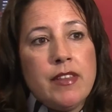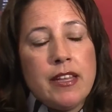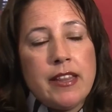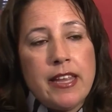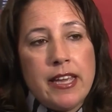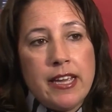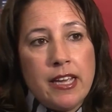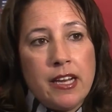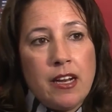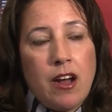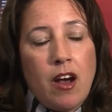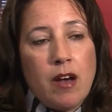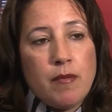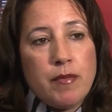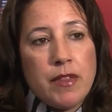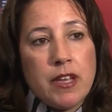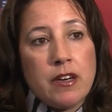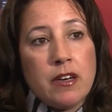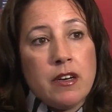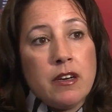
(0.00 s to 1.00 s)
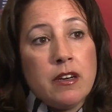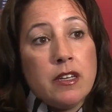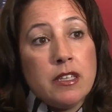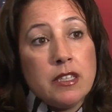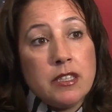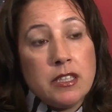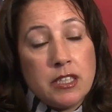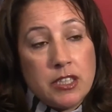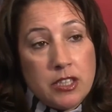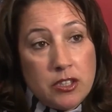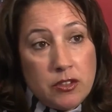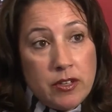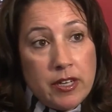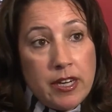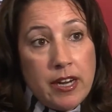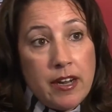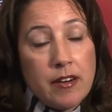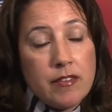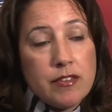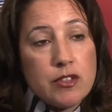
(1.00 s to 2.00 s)
that they can opt their
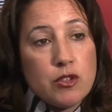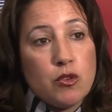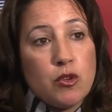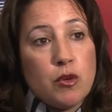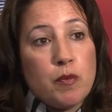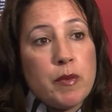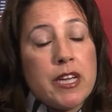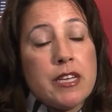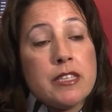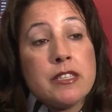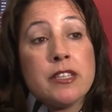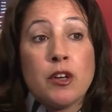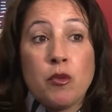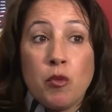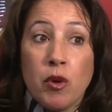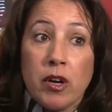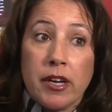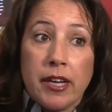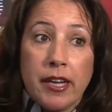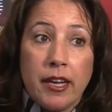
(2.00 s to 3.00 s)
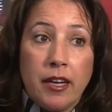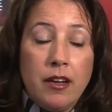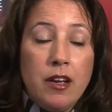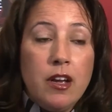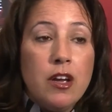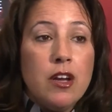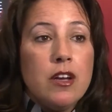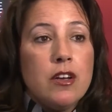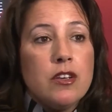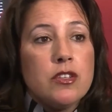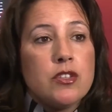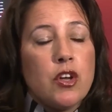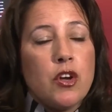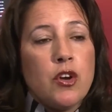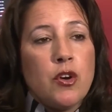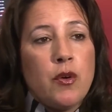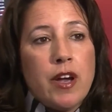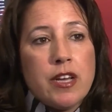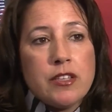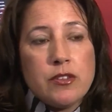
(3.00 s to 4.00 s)
children out of school because they're working.
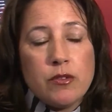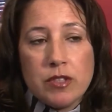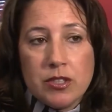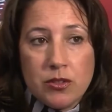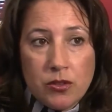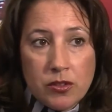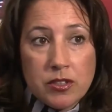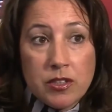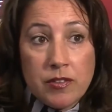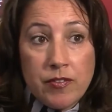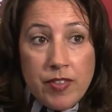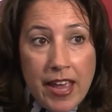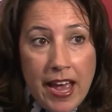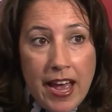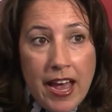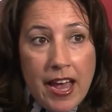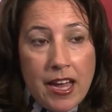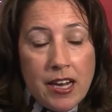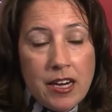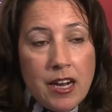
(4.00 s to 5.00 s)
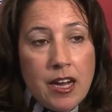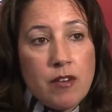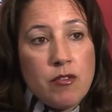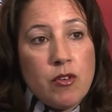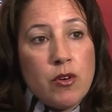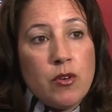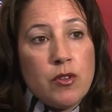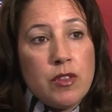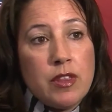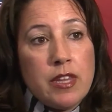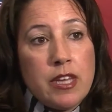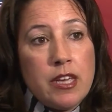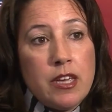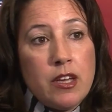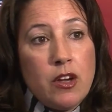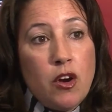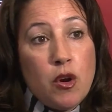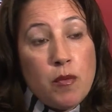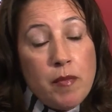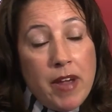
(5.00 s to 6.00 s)
So as a result of that, I wrote
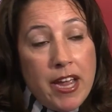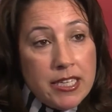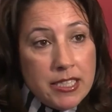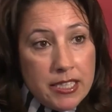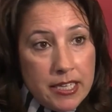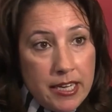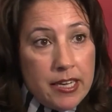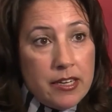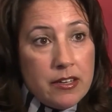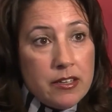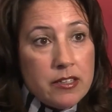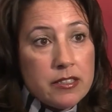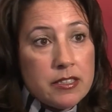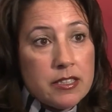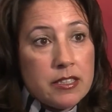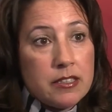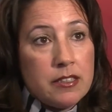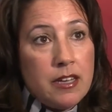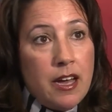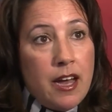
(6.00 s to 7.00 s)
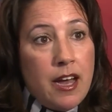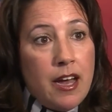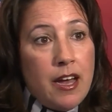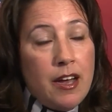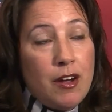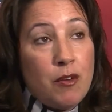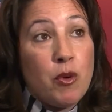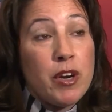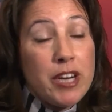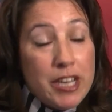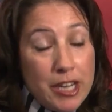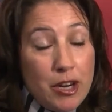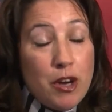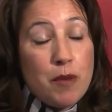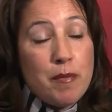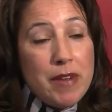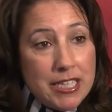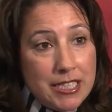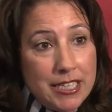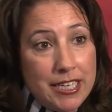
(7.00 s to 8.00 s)
the Working
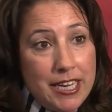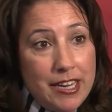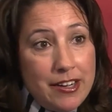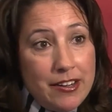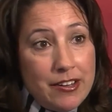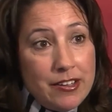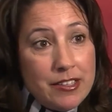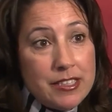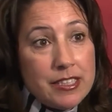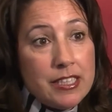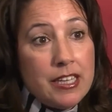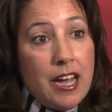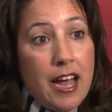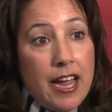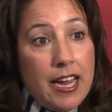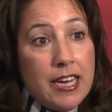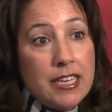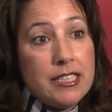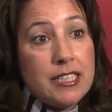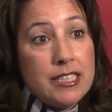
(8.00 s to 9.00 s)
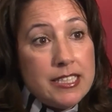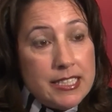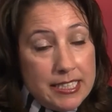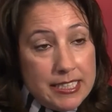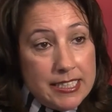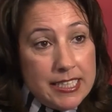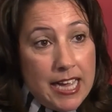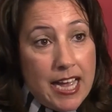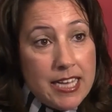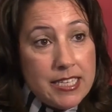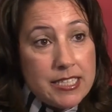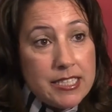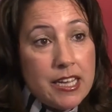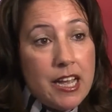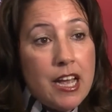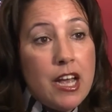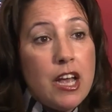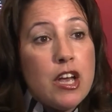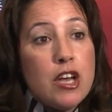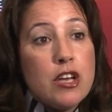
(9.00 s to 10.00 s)
Home Educators Guide to Success.
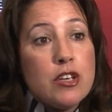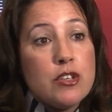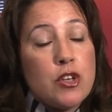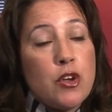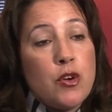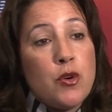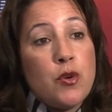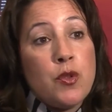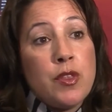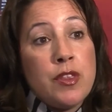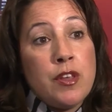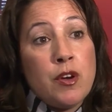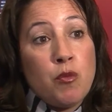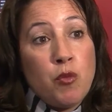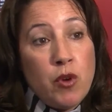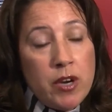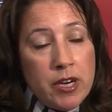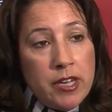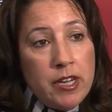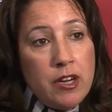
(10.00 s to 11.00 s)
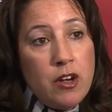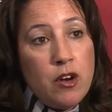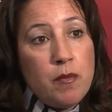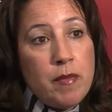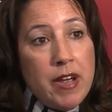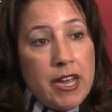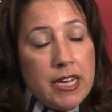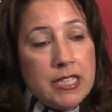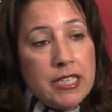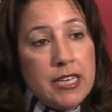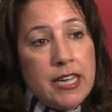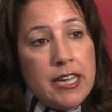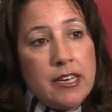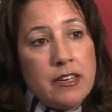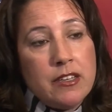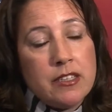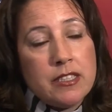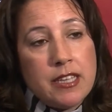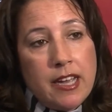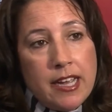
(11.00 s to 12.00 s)
So the Working Home
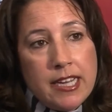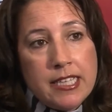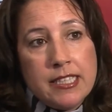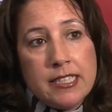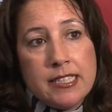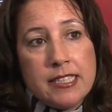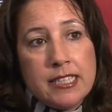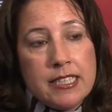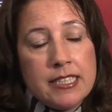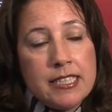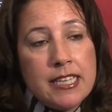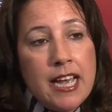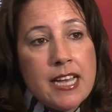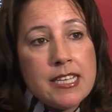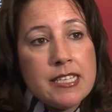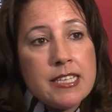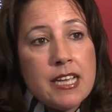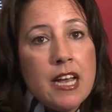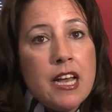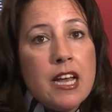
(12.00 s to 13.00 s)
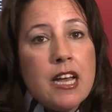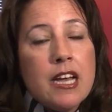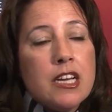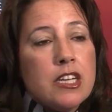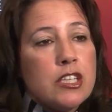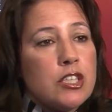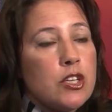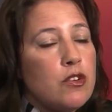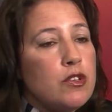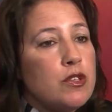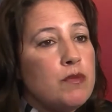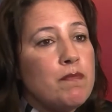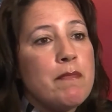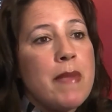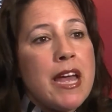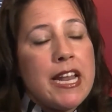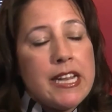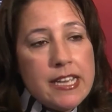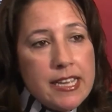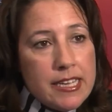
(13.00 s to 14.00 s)
Educators Guide to Success shows
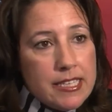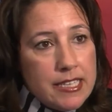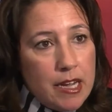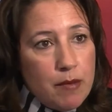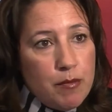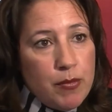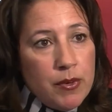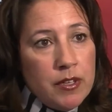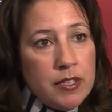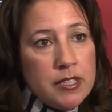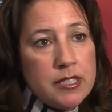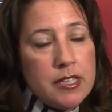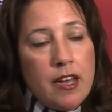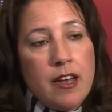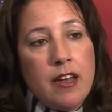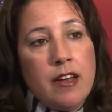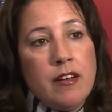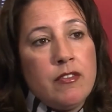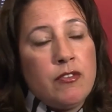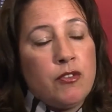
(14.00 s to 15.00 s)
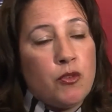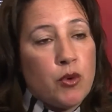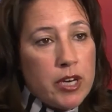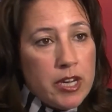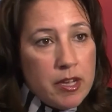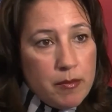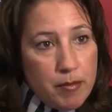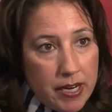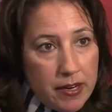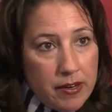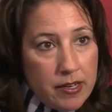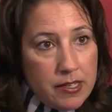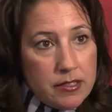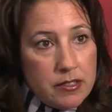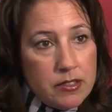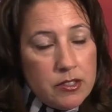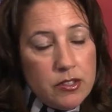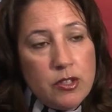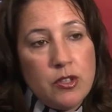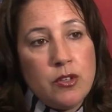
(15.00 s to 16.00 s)
many examples of working
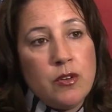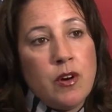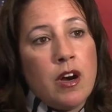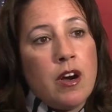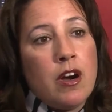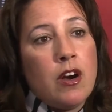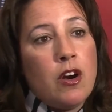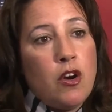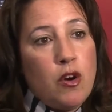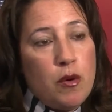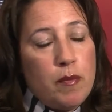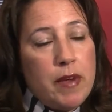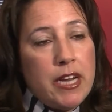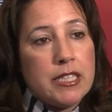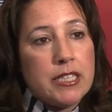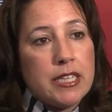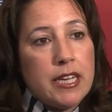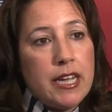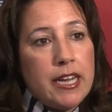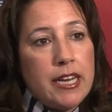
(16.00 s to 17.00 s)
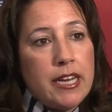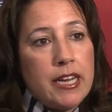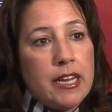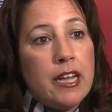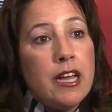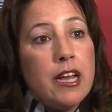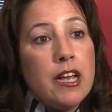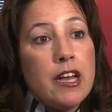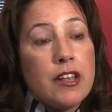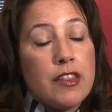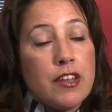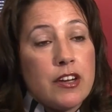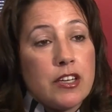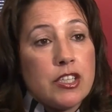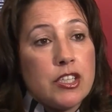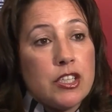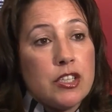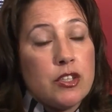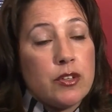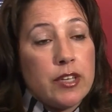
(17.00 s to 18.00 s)
parents who are home educating their
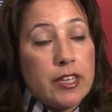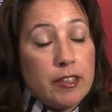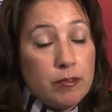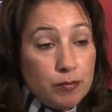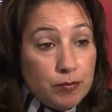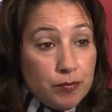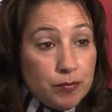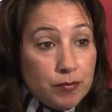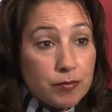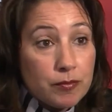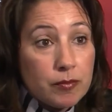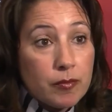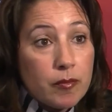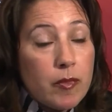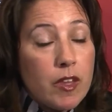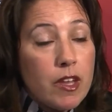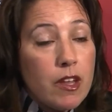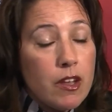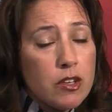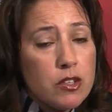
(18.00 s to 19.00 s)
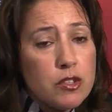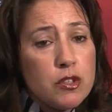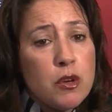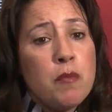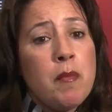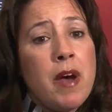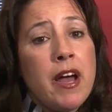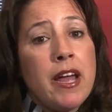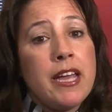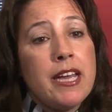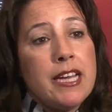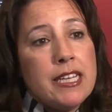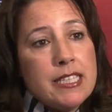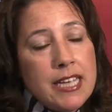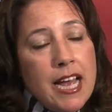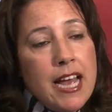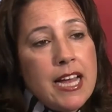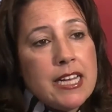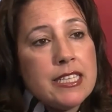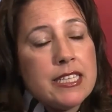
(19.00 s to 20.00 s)
children. So my
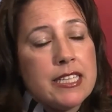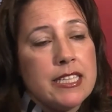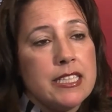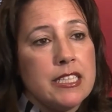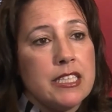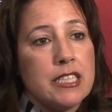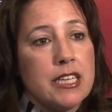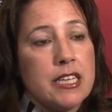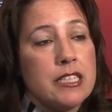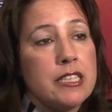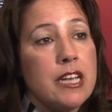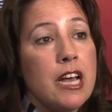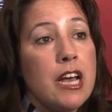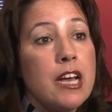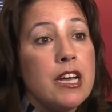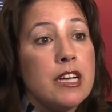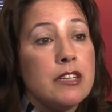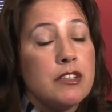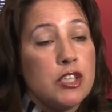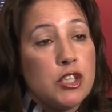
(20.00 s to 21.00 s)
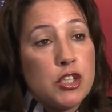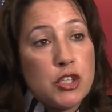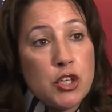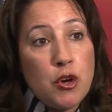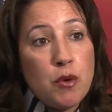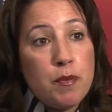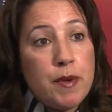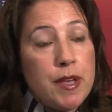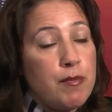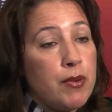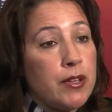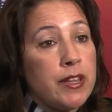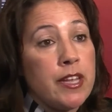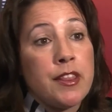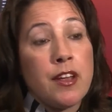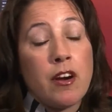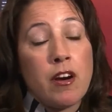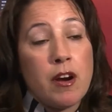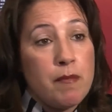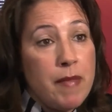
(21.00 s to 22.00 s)
intent is just to show people
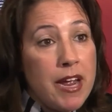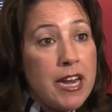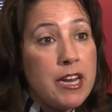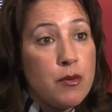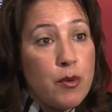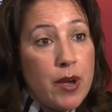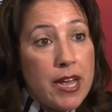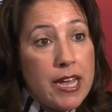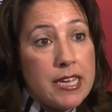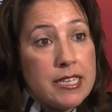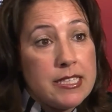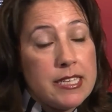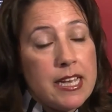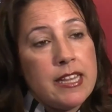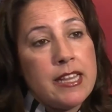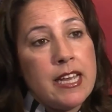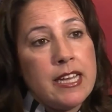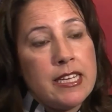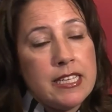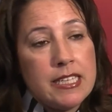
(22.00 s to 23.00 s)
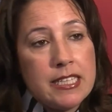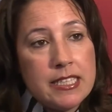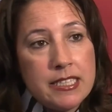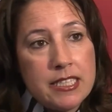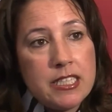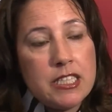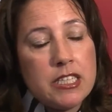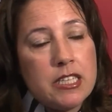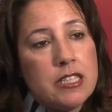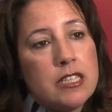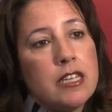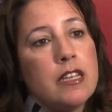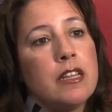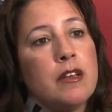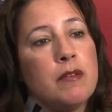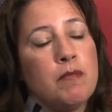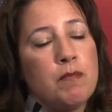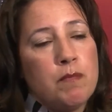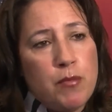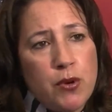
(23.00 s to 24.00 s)
that there are many ways. And then in addition to
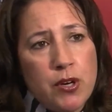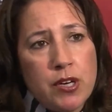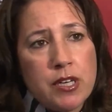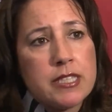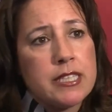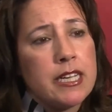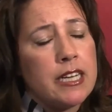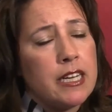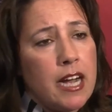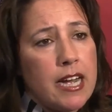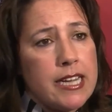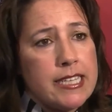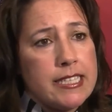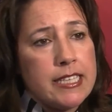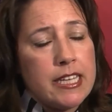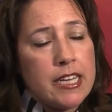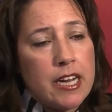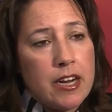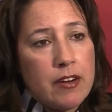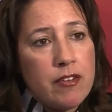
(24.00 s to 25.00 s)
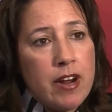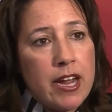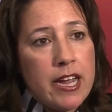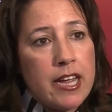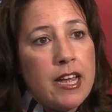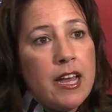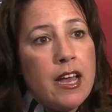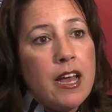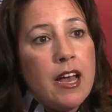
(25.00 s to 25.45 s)
the books and guides that I write,